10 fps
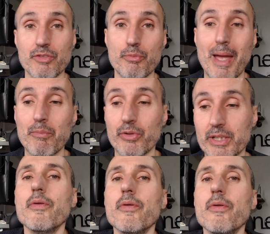
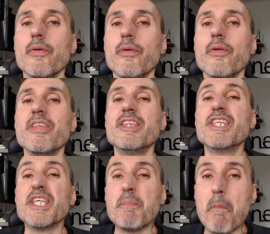memory.
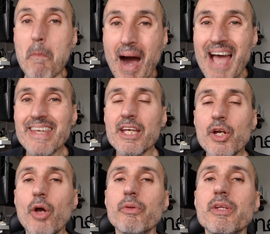The
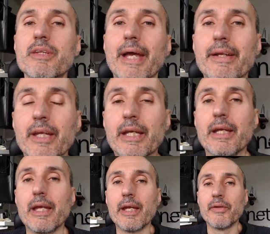bi-encoding technique
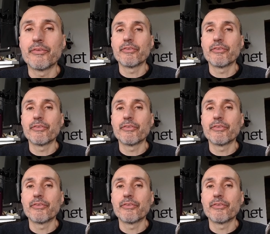is